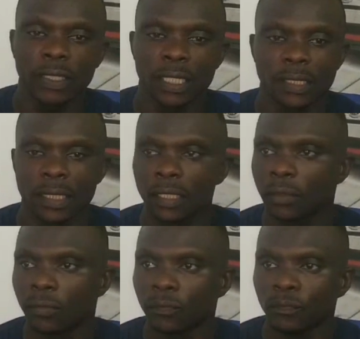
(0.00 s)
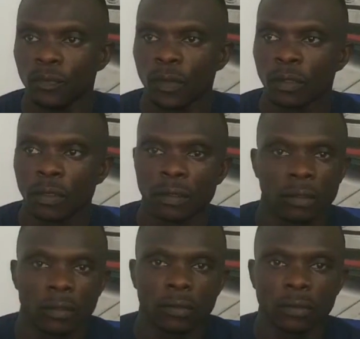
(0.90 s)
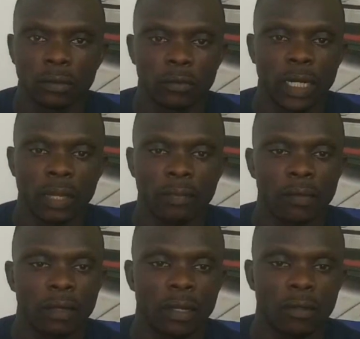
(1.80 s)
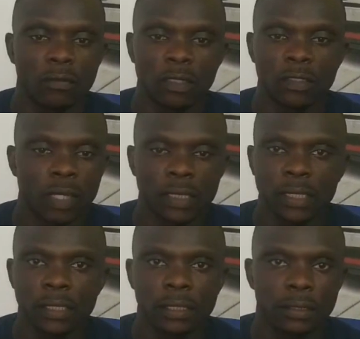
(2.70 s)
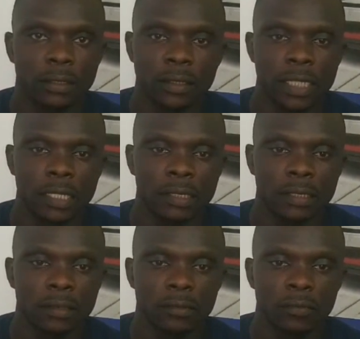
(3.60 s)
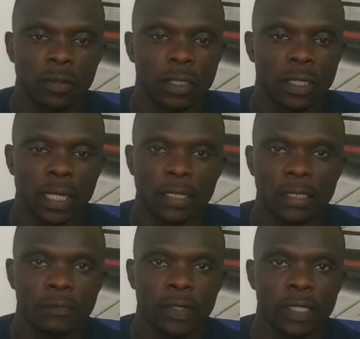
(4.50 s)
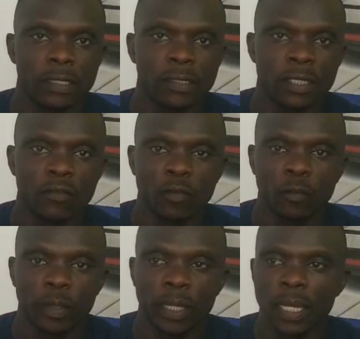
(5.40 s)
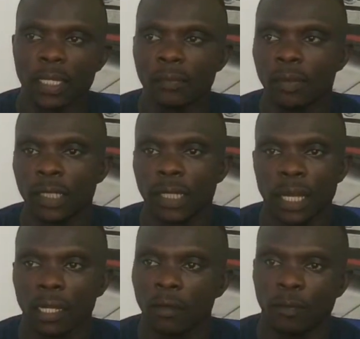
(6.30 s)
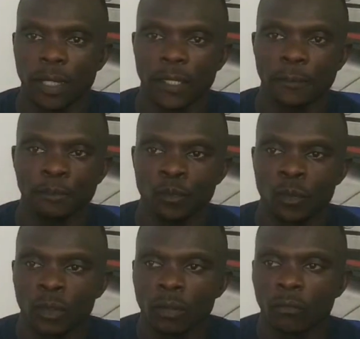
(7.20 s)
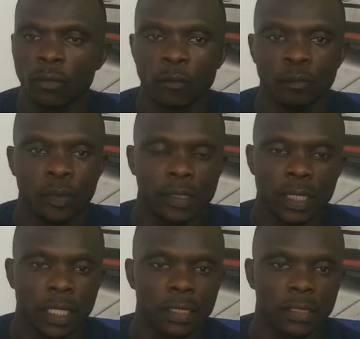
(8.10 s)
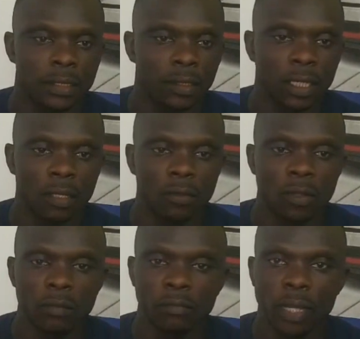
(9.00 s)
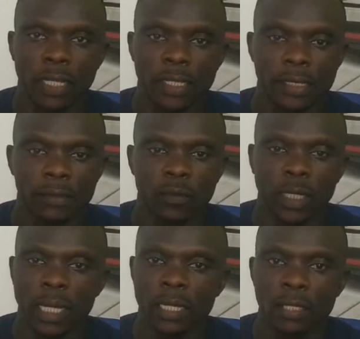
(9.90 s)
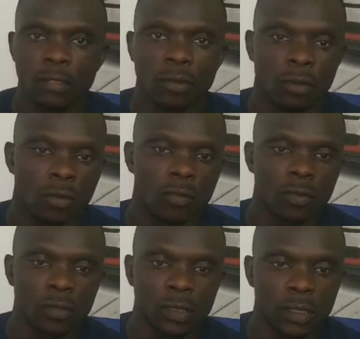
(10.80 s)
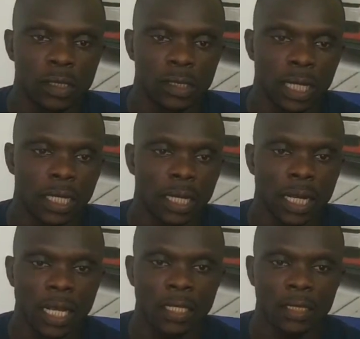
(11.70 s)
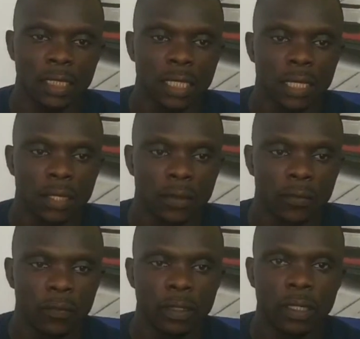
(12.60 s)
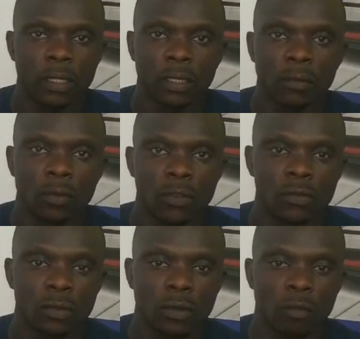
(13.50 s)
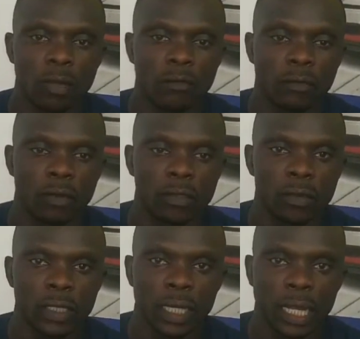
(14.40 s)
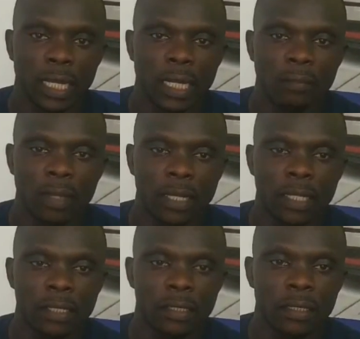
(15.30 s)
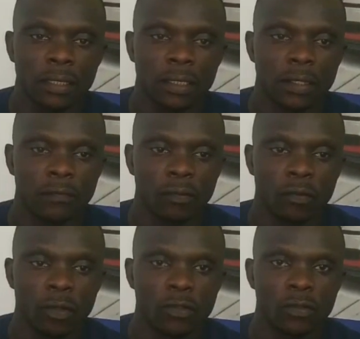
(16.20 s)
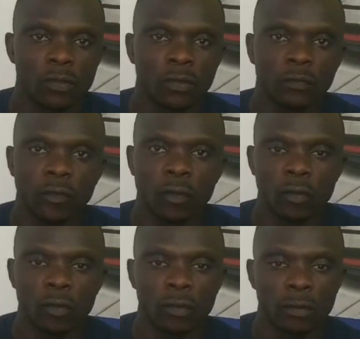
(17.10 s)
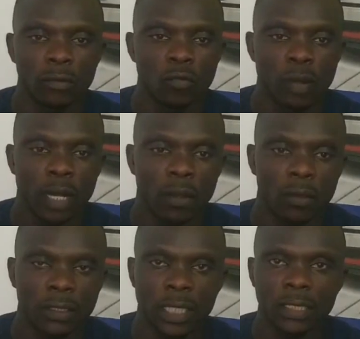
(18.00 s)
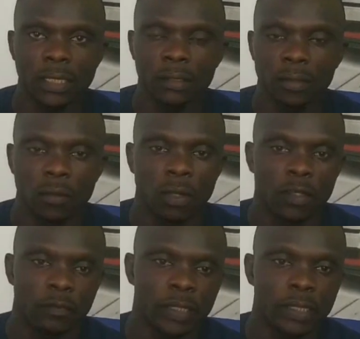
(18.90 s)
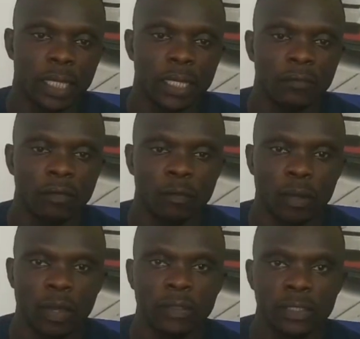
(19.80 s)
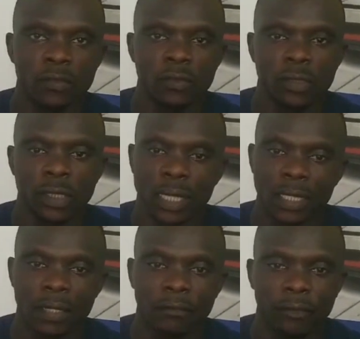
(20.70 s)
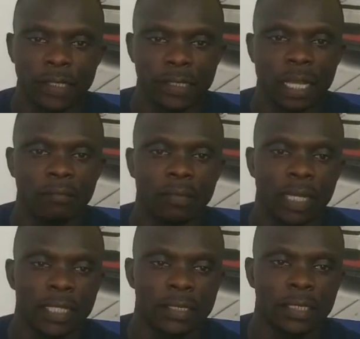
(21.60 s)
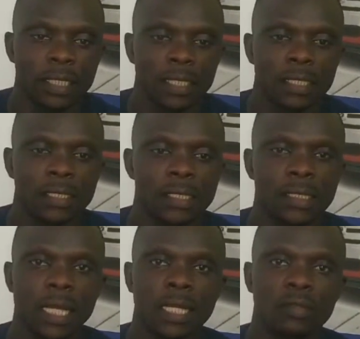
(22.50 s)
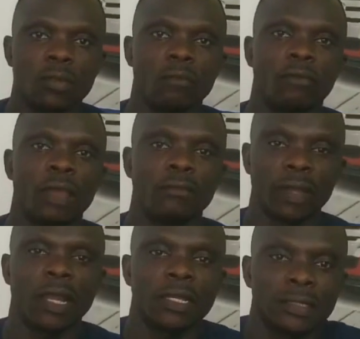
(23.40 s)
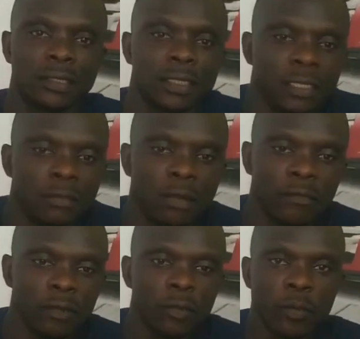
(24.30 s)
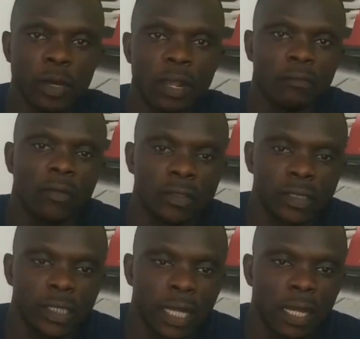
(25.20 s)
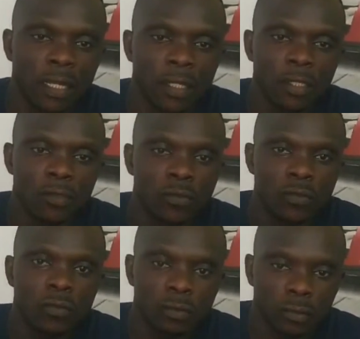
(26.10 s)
fantastic. Whether manual or transmatic, it doesn't worry and it's very easy to repair. Anybody can repair for business. You can go and buy it whether new or home use. These are the cars we want to recommend for you in the Ghanaian market if you want to use for Uber or taxi or especially for private use and the first time buyers. These are the top 5 cars in review we have considered to